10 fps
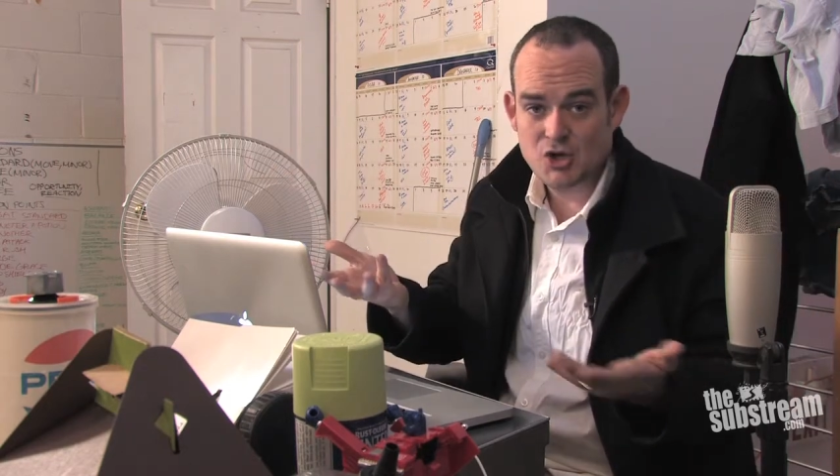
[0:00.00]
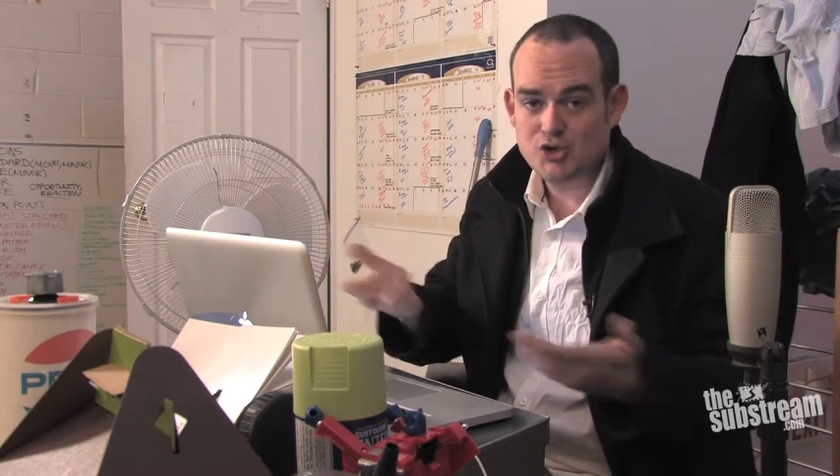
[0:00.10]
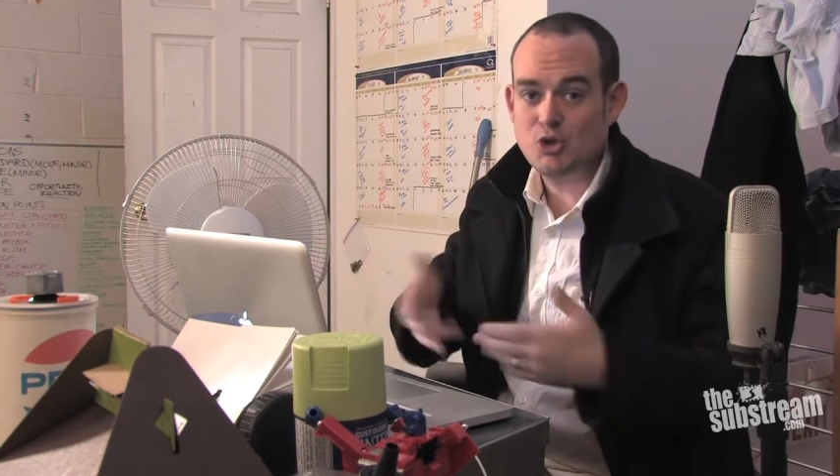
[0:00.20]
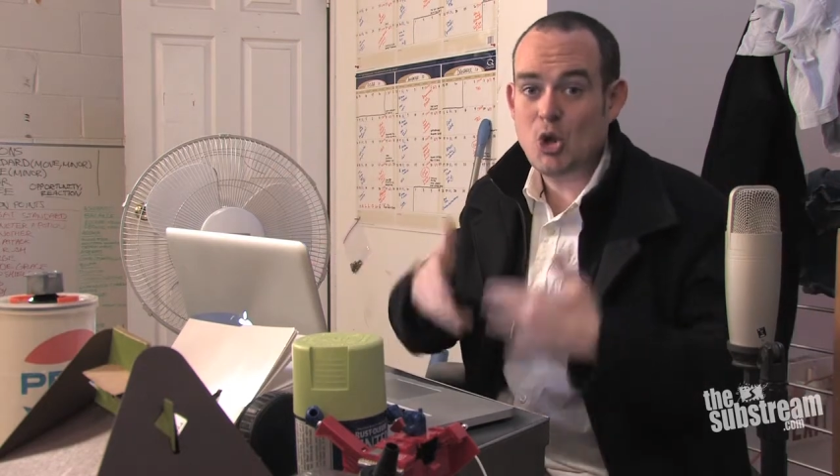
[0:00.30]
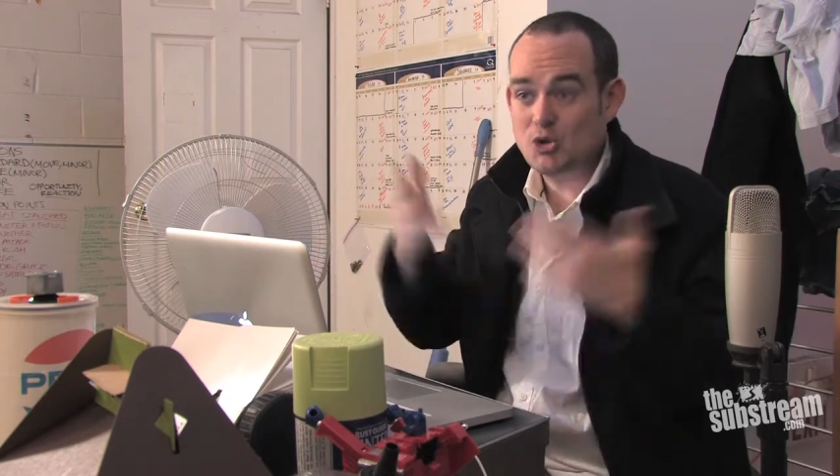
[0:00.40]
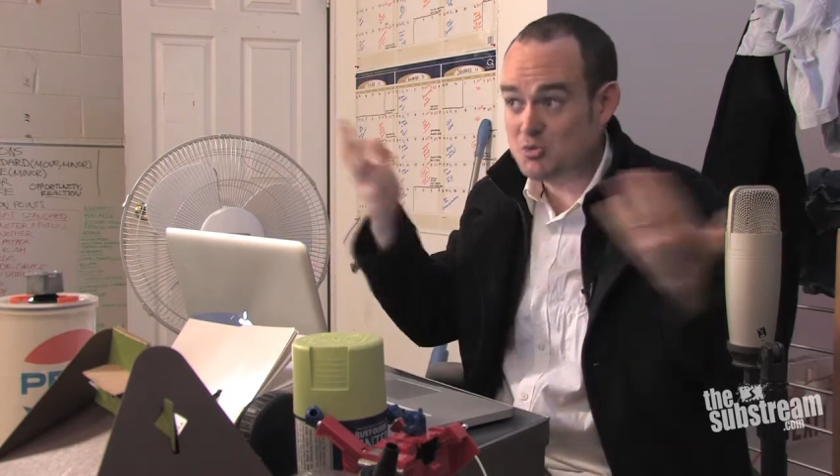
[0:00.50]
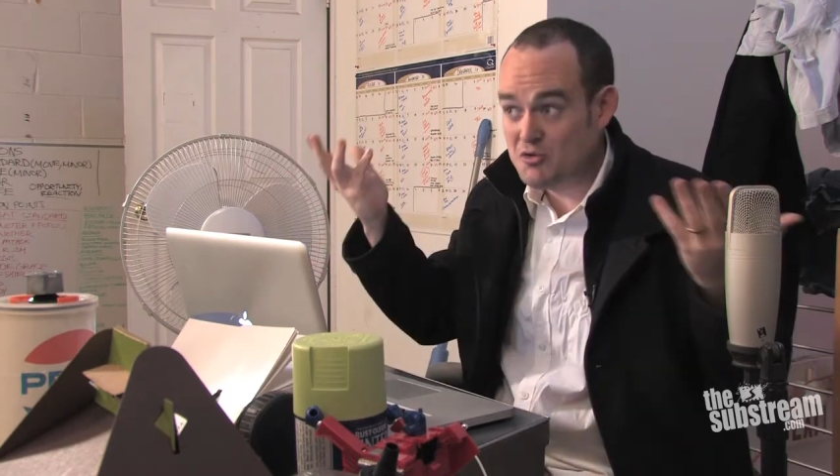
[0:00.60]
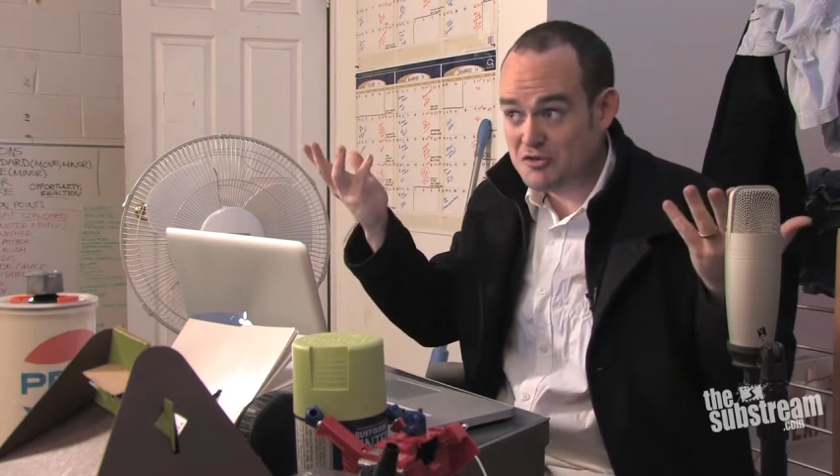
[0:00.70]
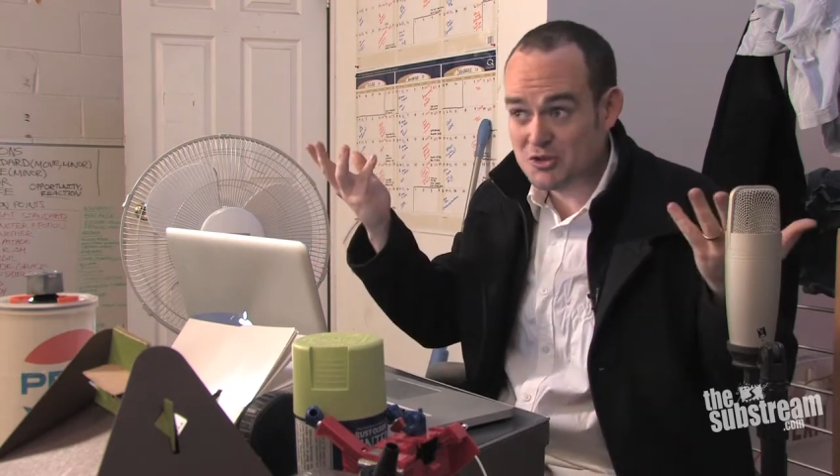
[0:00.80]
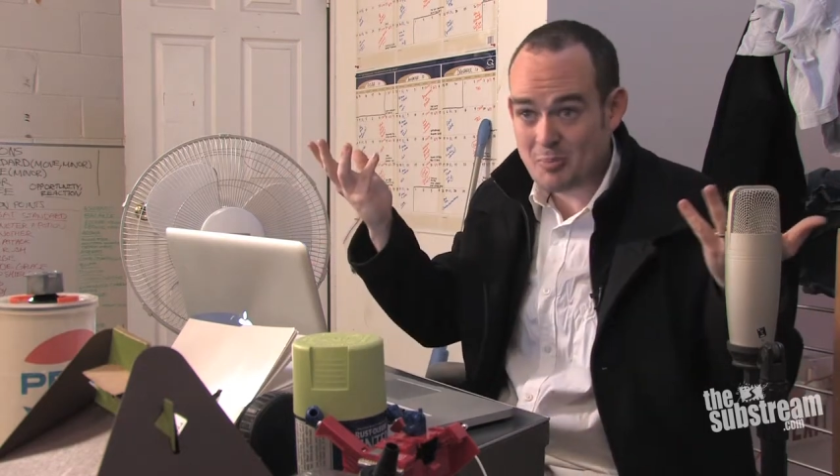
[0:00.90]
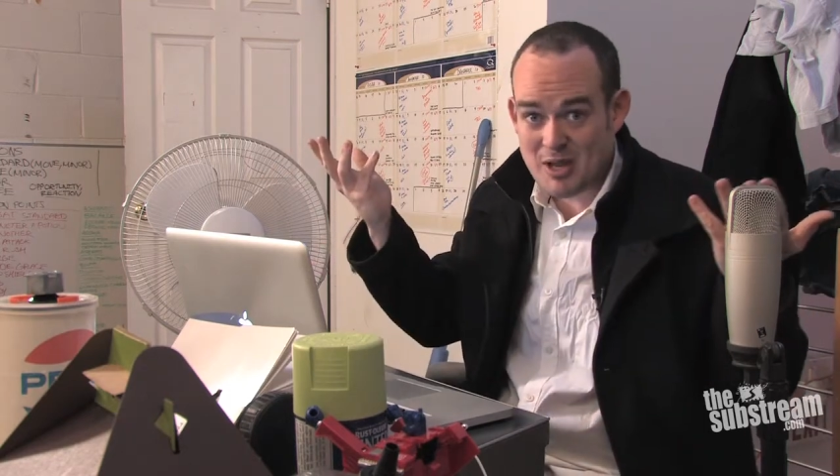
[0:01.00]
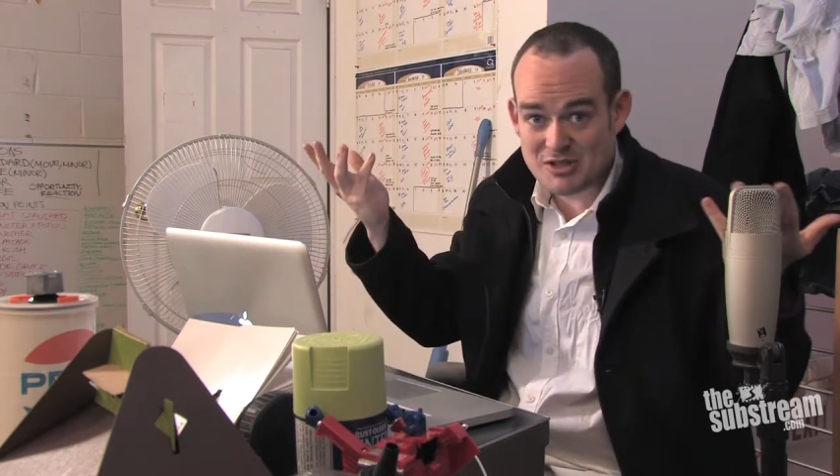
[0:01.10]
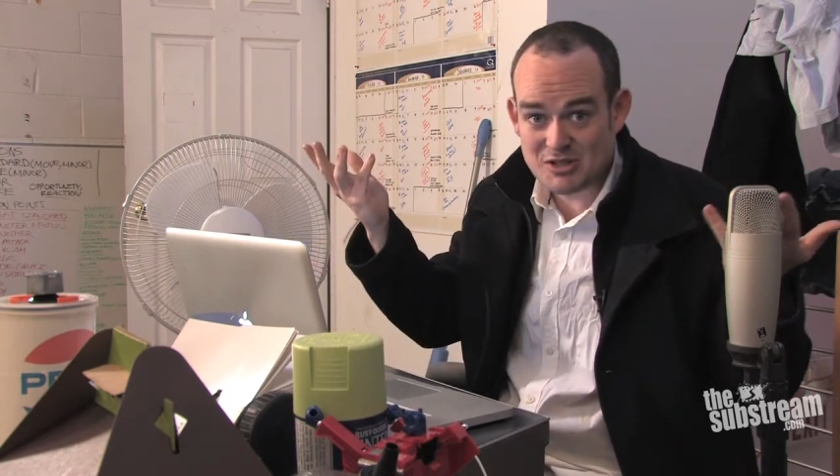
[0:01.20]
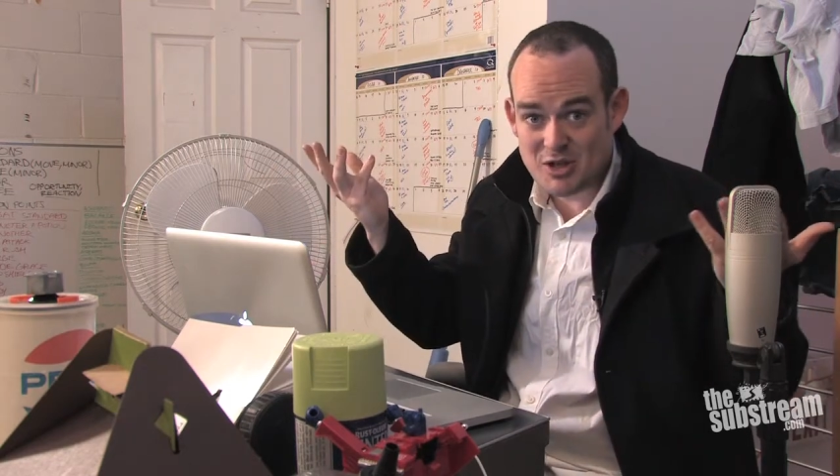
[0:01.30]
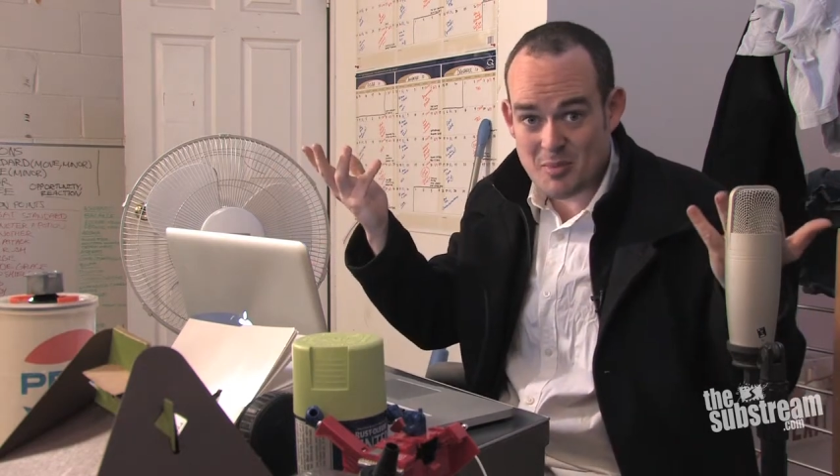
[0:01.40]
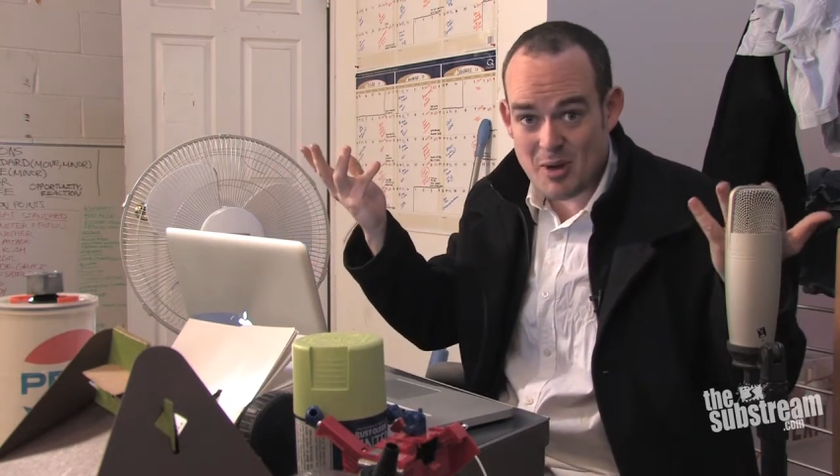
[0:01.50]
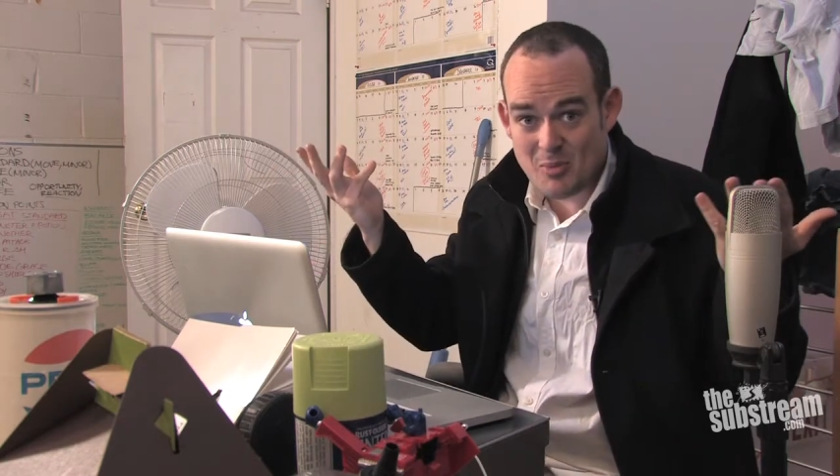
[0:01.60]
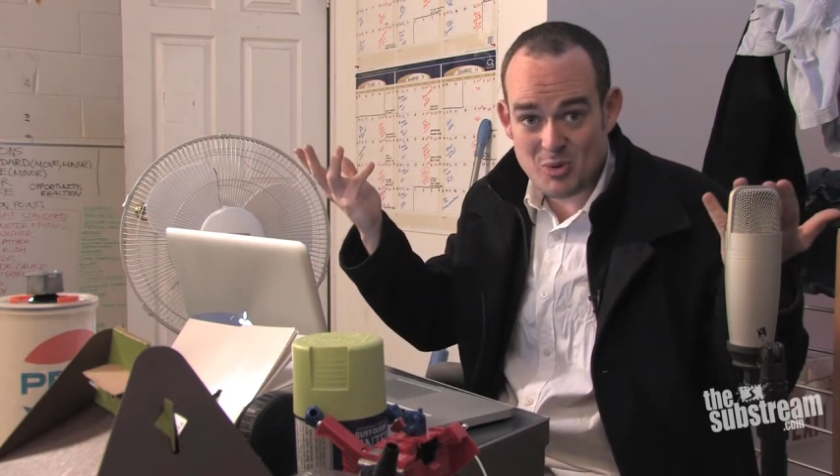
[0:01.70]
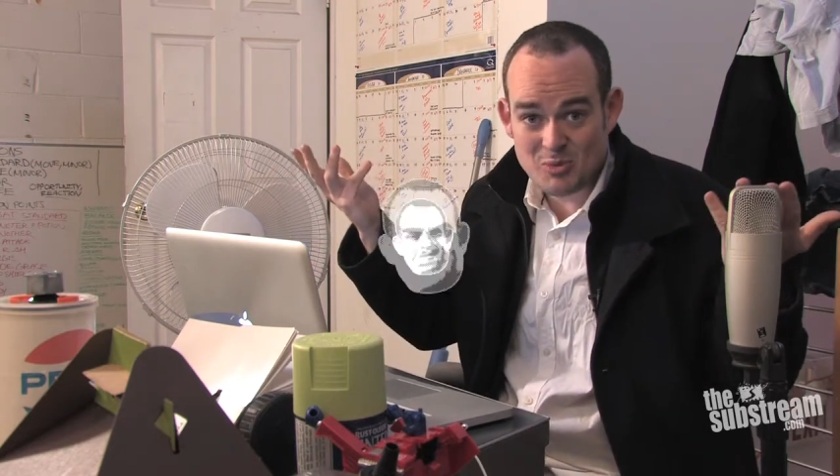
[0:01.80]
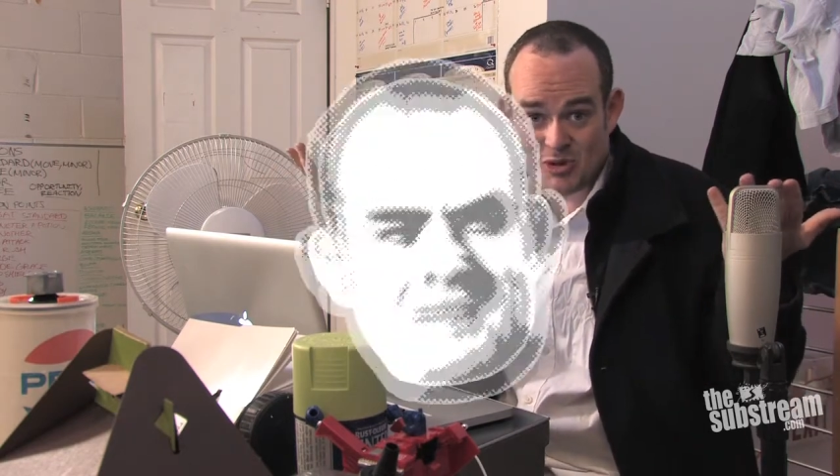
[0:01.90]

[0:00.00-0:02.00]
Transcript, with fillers: So those movies are basically about people